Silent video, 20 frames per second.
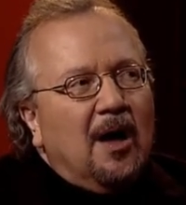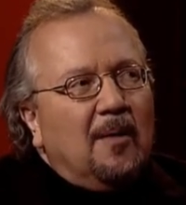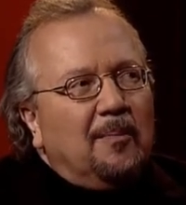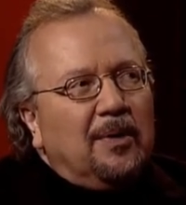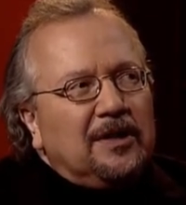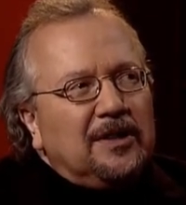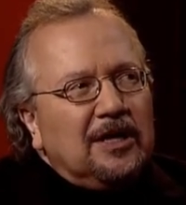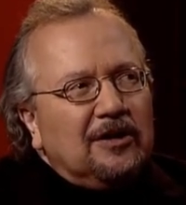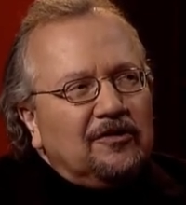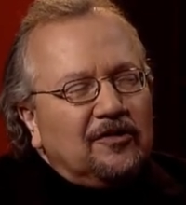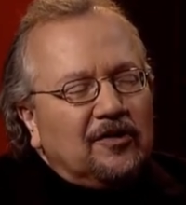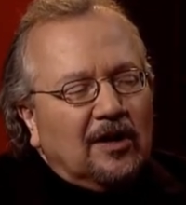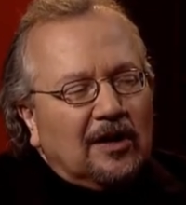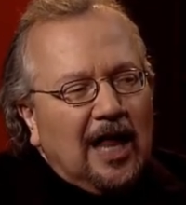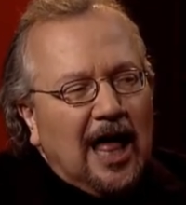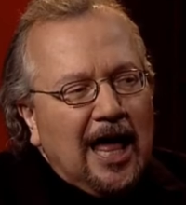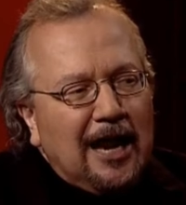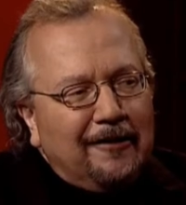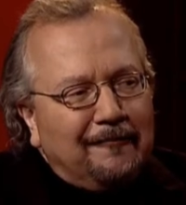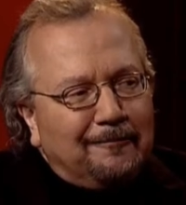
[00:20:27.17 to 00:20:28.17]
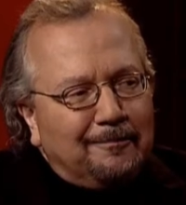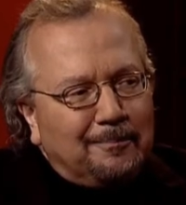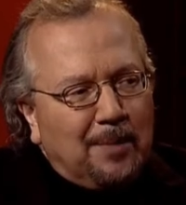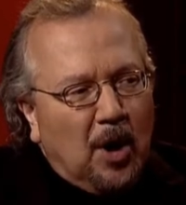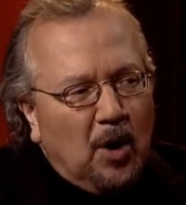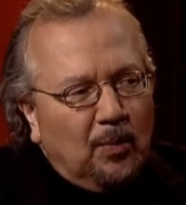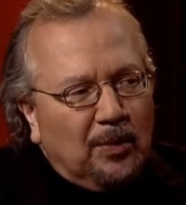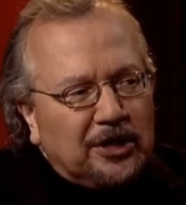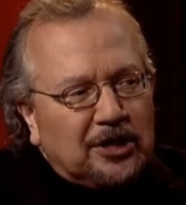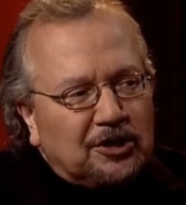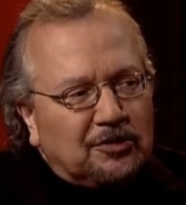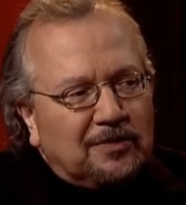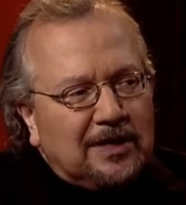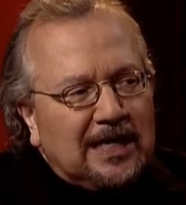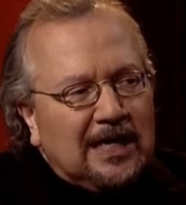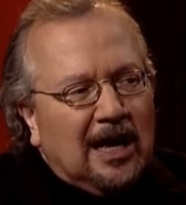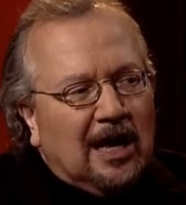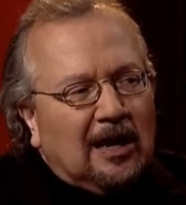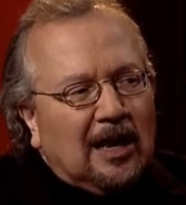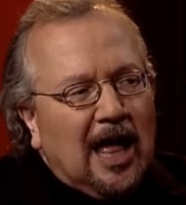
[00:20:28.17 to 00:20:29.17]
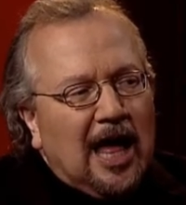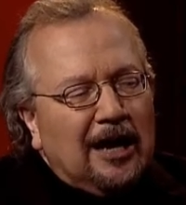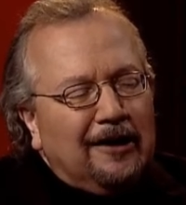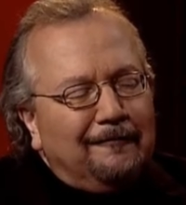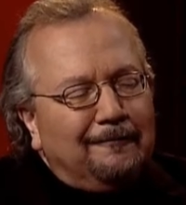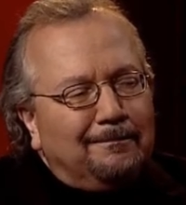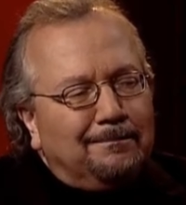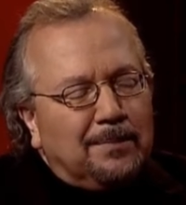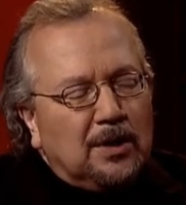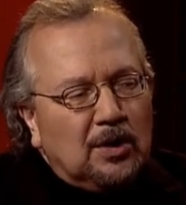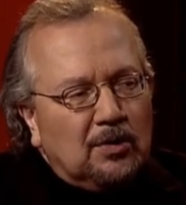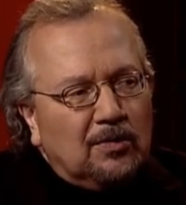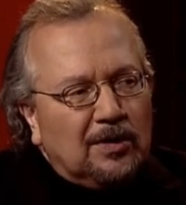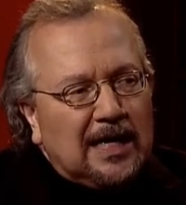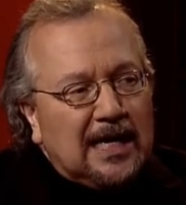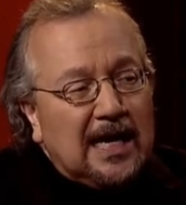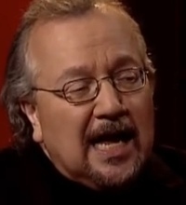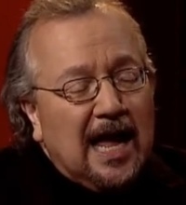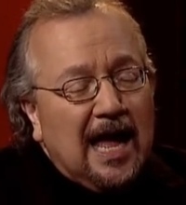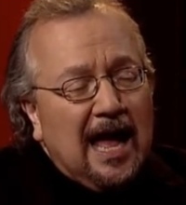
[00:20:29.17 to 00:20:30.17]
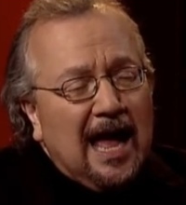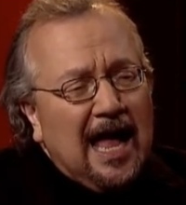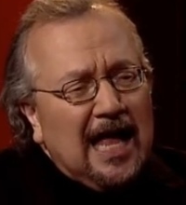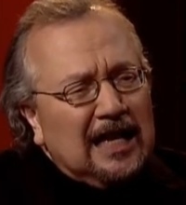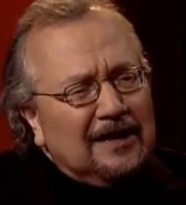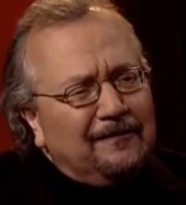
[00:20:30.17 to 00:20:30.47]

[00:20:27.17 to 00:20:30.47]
But there's a lot of poetry, a lot of beauty, and